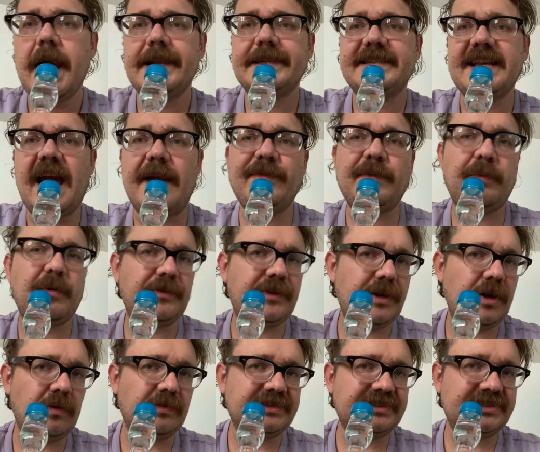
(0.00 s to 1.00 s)
Time to put
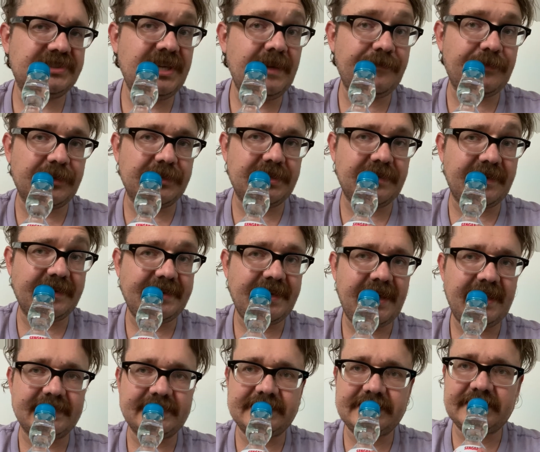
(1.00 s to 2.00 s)
the old sniffer to the
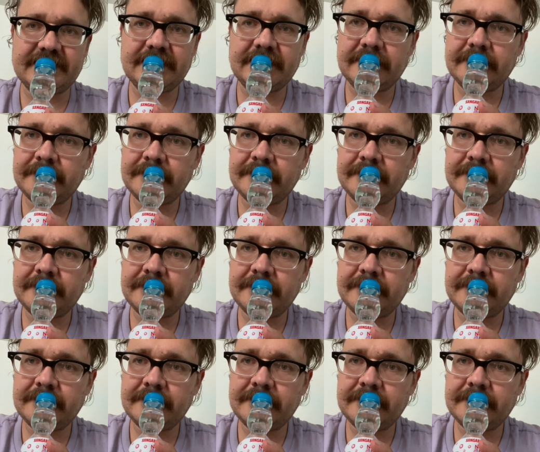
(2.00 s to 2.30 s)
test.